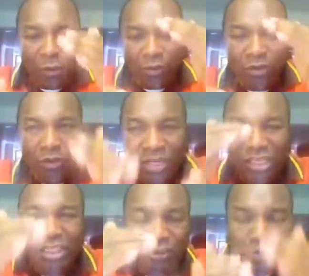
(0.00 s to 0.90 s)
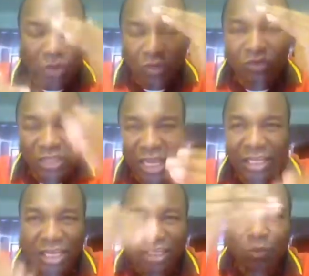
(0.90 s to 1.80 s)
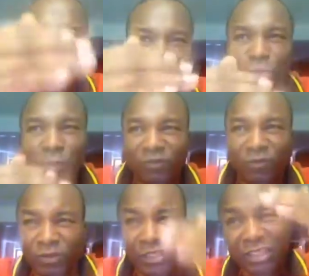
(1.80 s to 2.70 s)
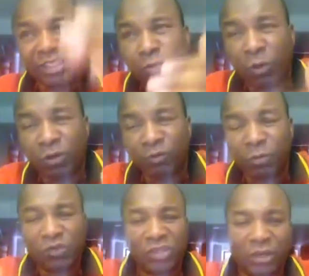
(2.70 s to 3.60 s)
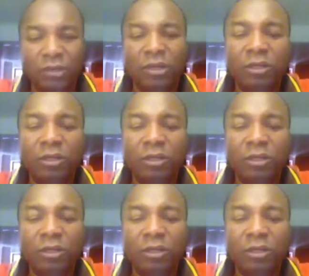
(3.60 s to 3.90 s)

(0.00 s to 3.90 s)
you know, this is the way you say, this is the word you put first, this is the word you put second.